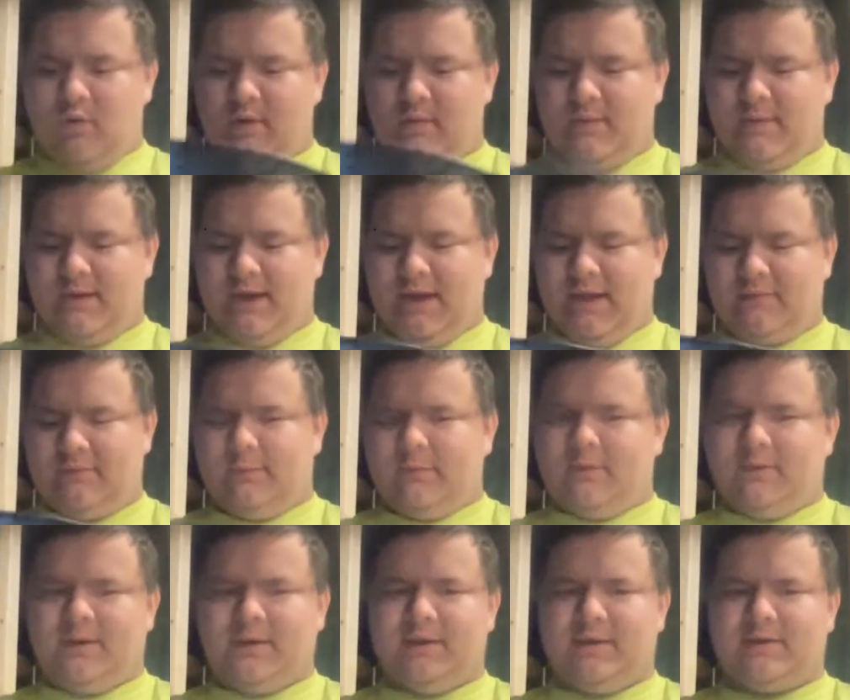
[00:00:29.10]
one that
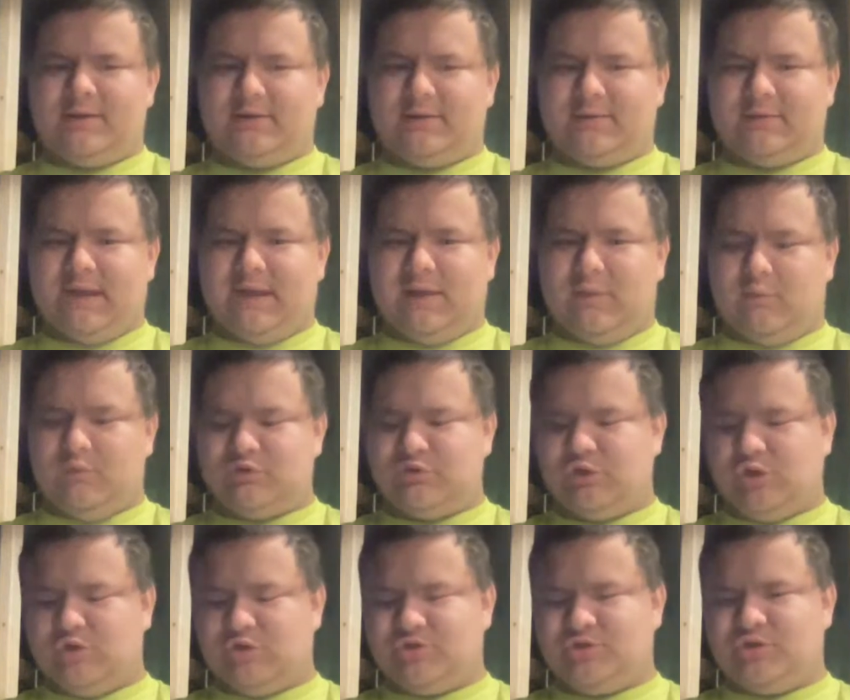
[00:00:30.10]

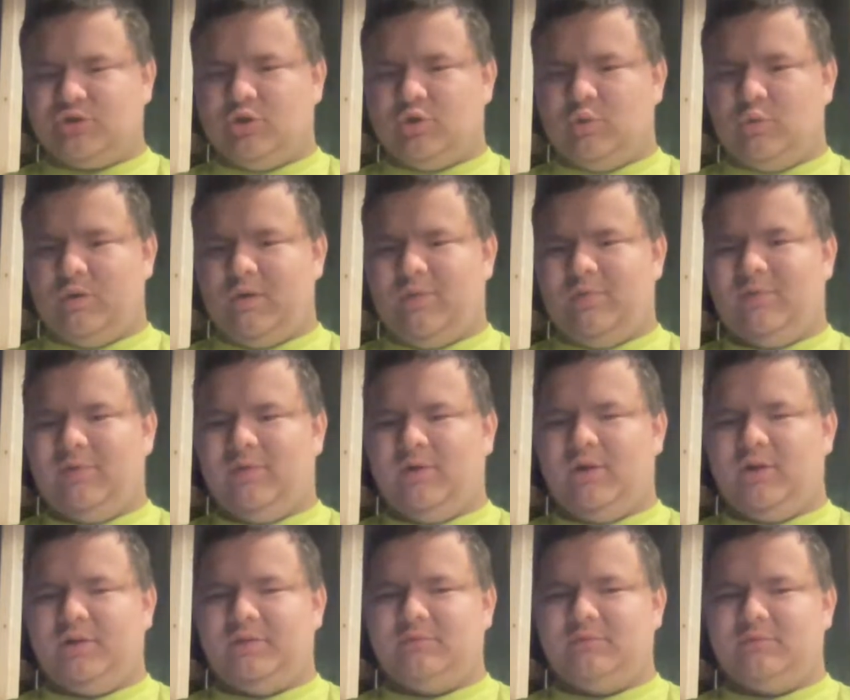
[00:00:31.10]
was also with
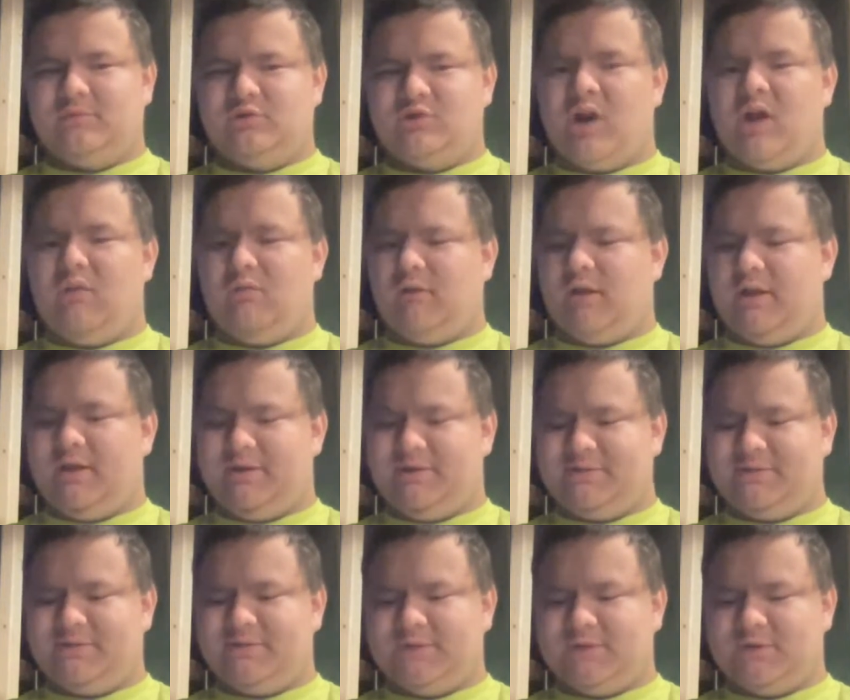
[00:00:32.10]
John
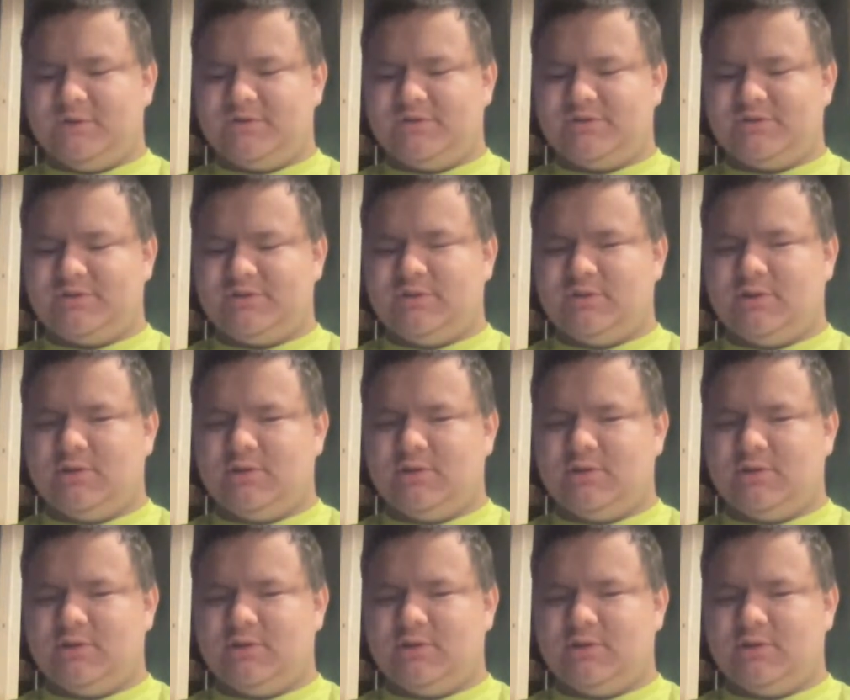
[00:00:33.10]
Lennon's first